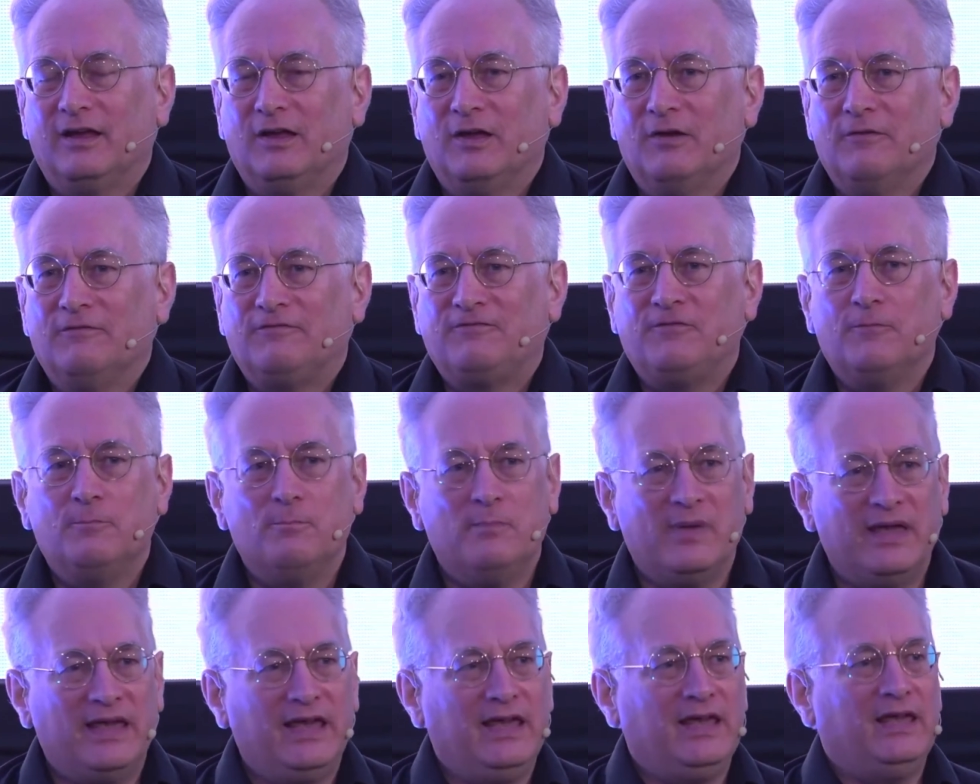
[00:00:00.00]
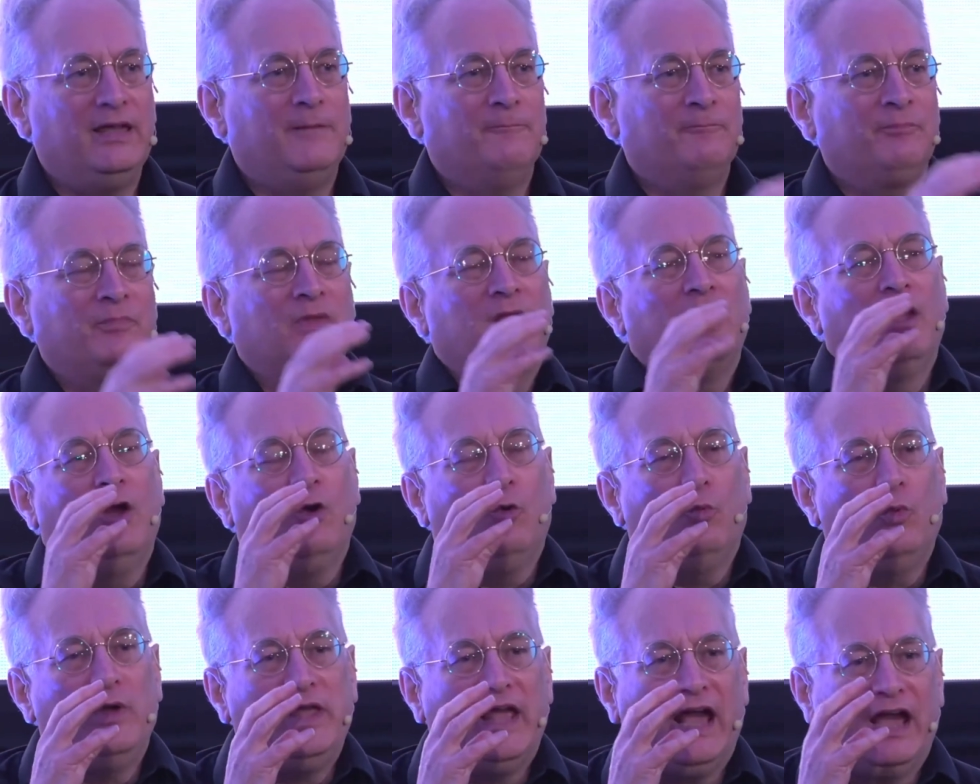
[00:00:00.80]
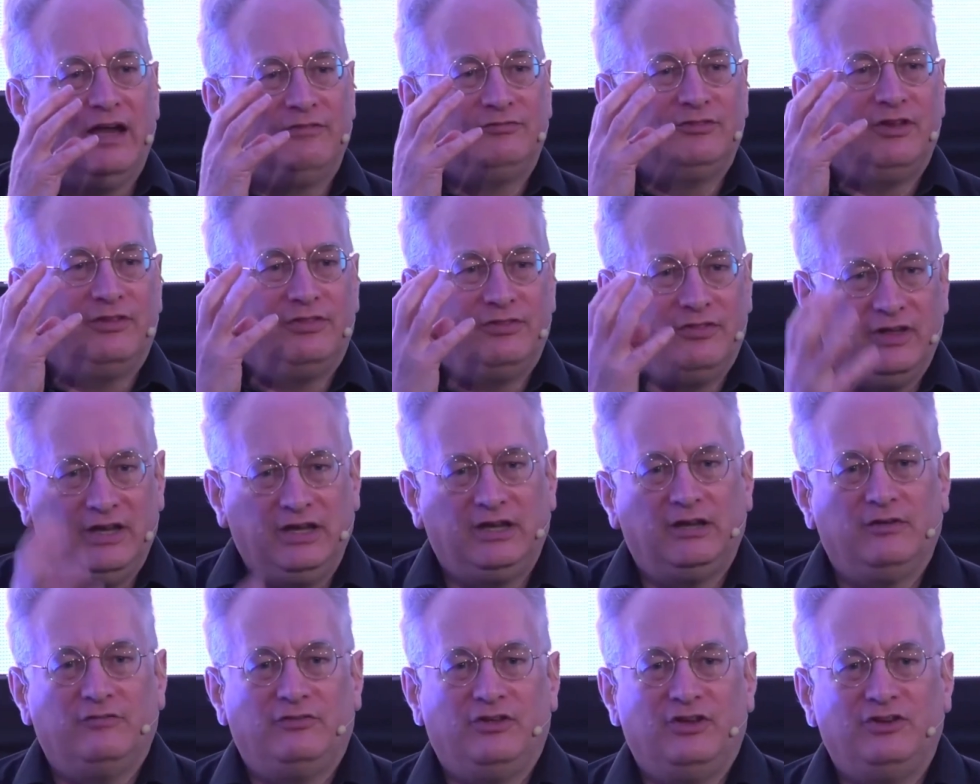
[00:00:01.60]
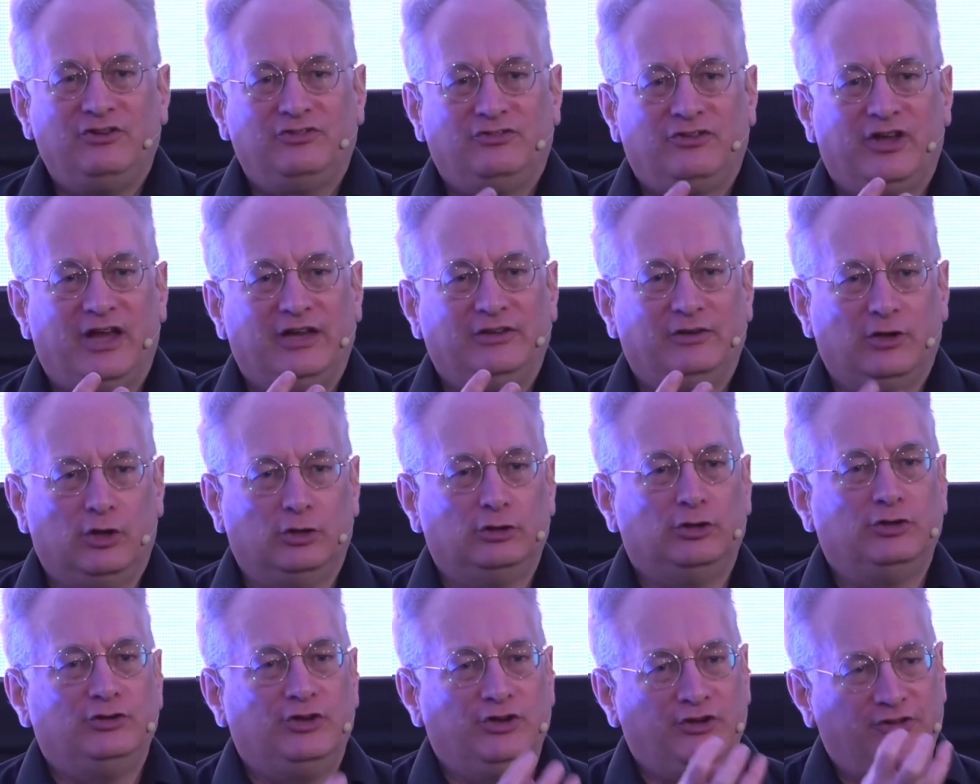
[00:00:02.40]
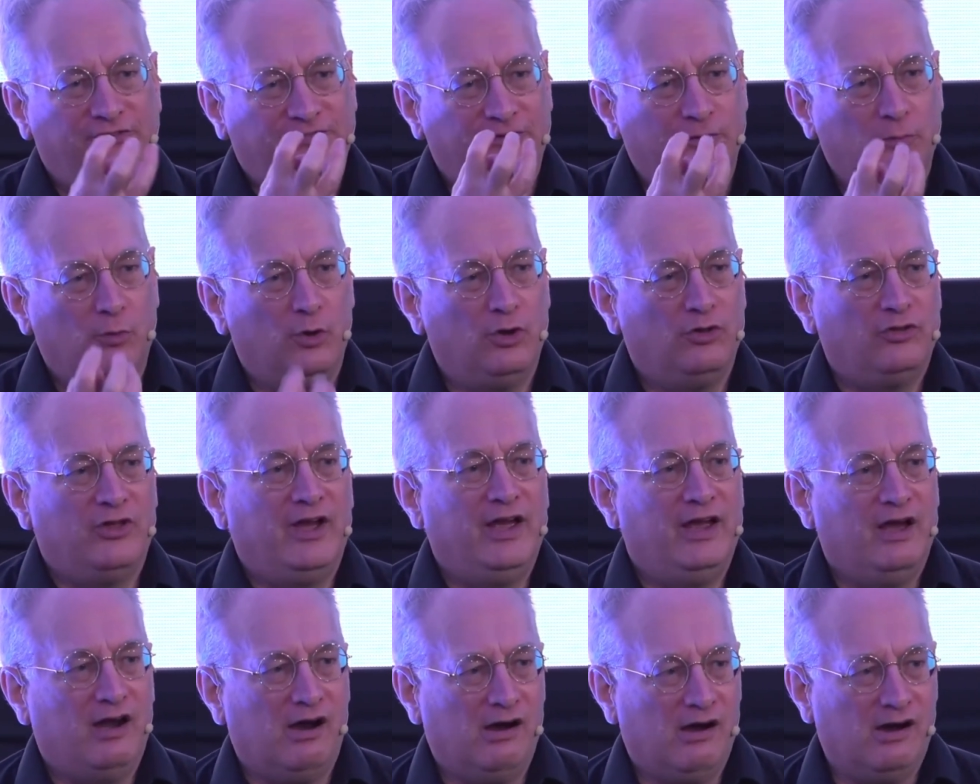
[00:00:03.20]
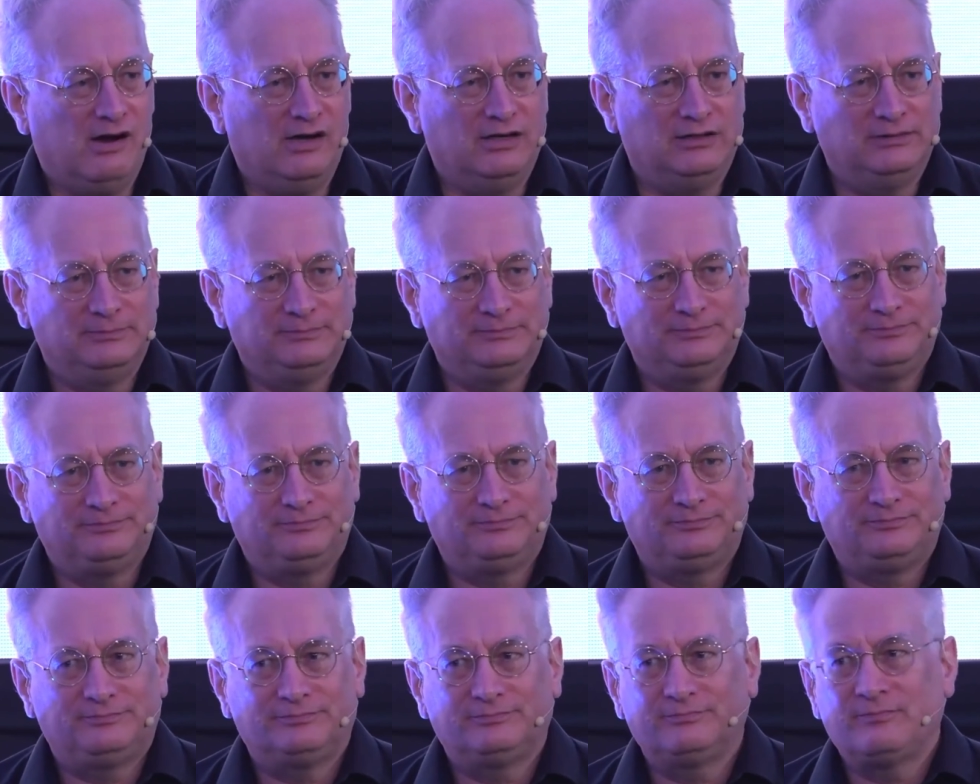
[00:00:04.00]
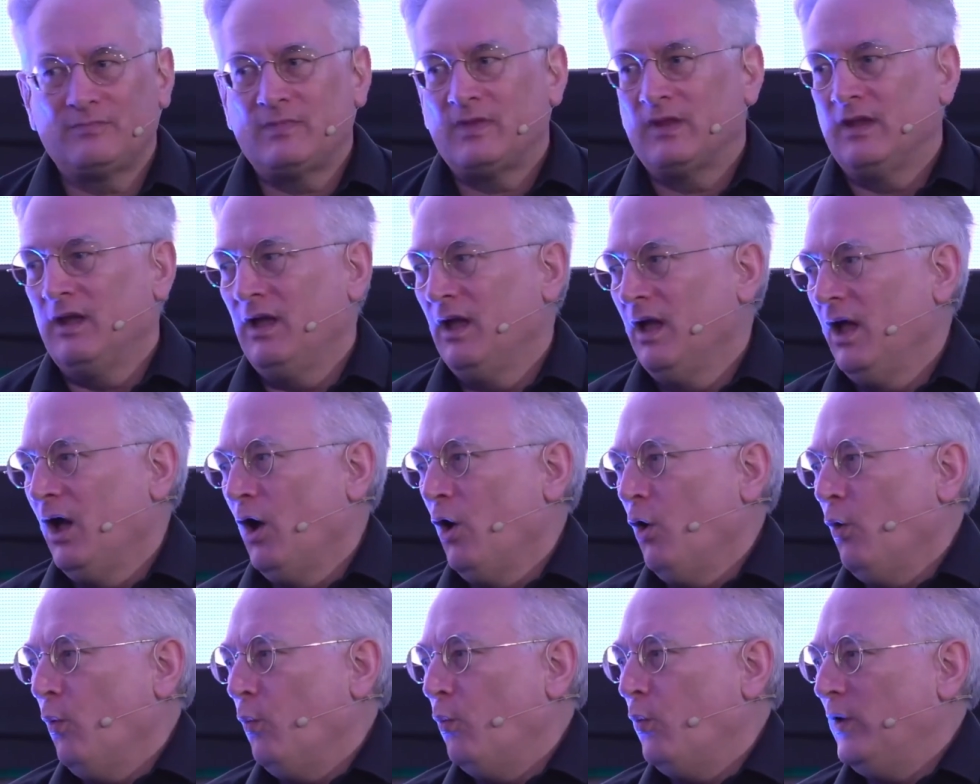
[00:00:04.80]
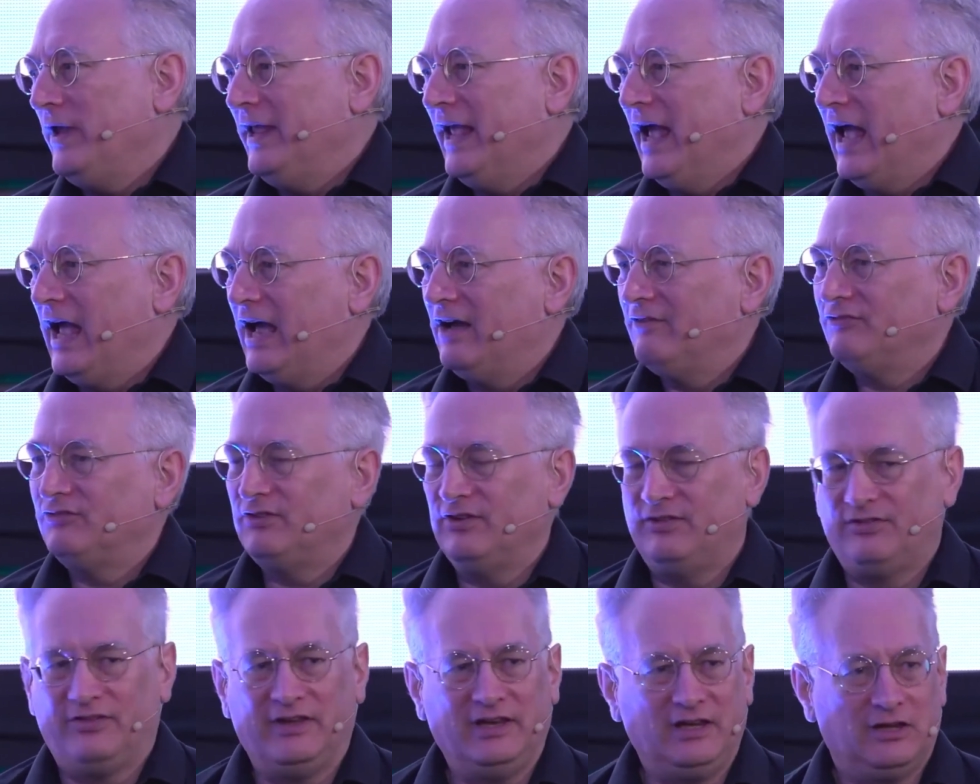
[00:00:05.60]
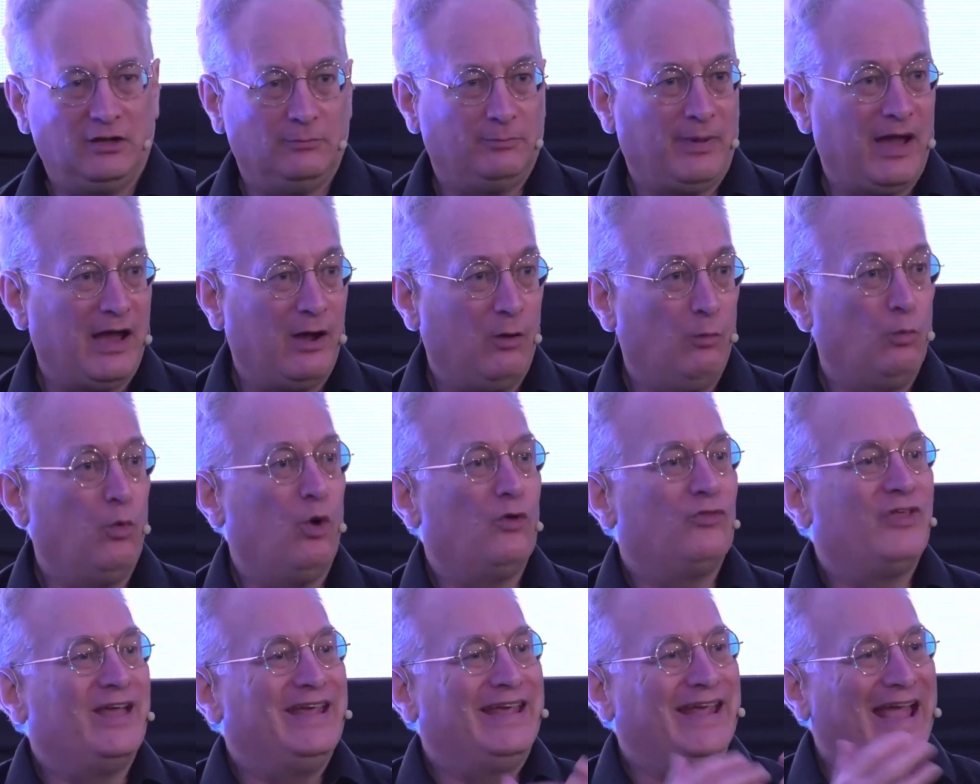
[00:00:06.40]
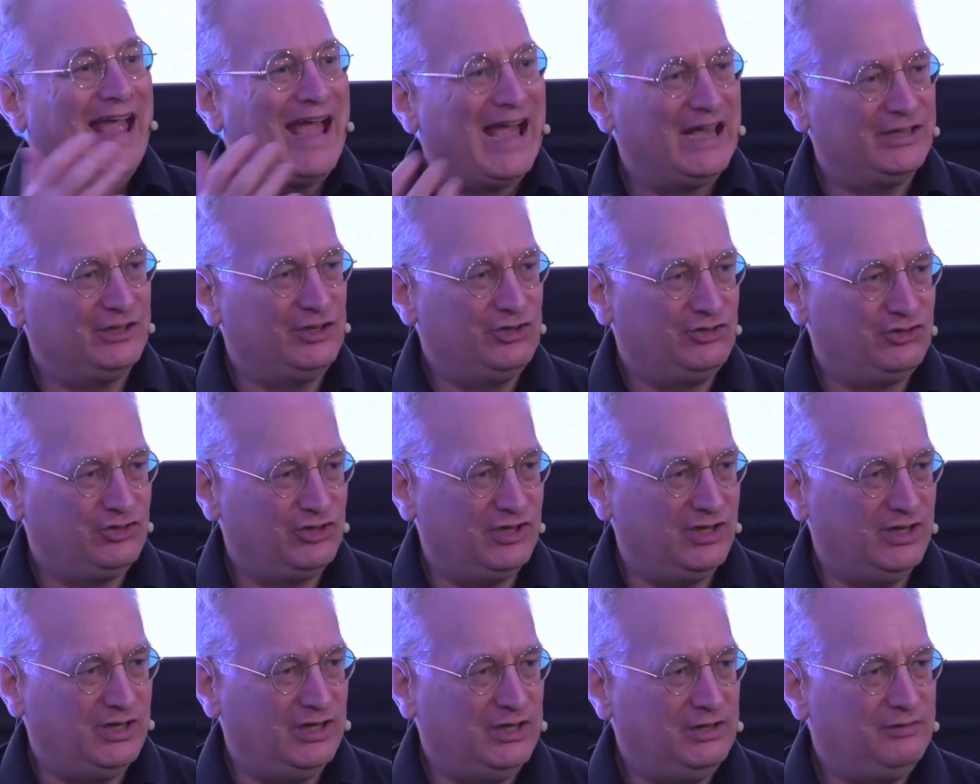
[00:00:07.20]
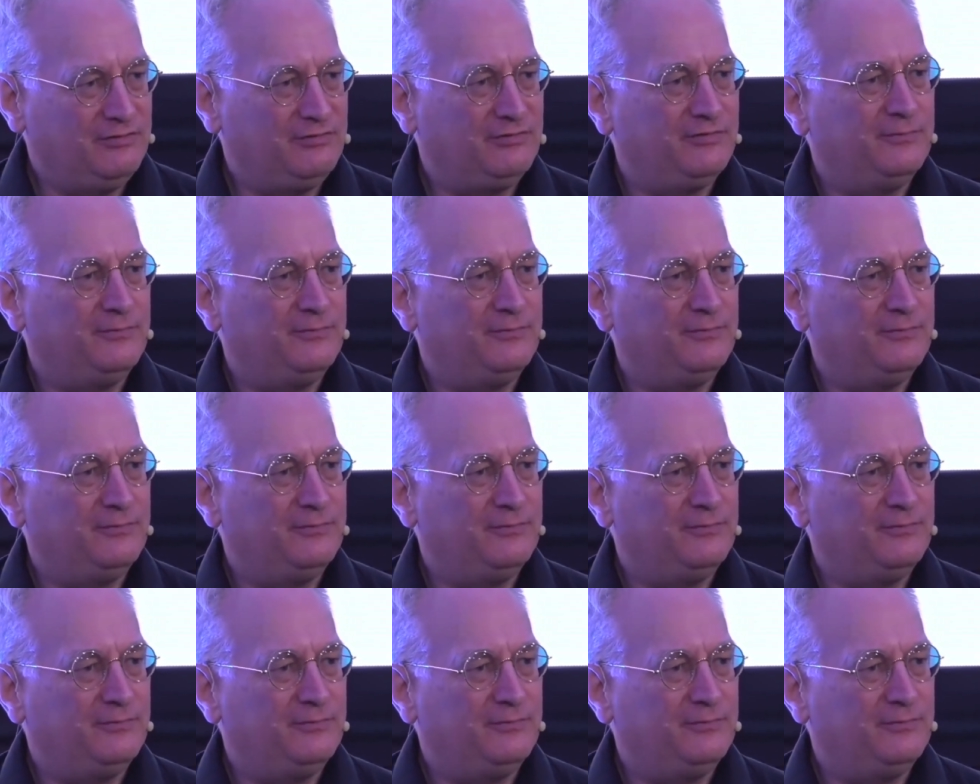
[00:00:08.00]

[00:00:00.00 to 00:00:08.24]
for me, we have to think of these technologies for what they are. we have to think about what they can achieve,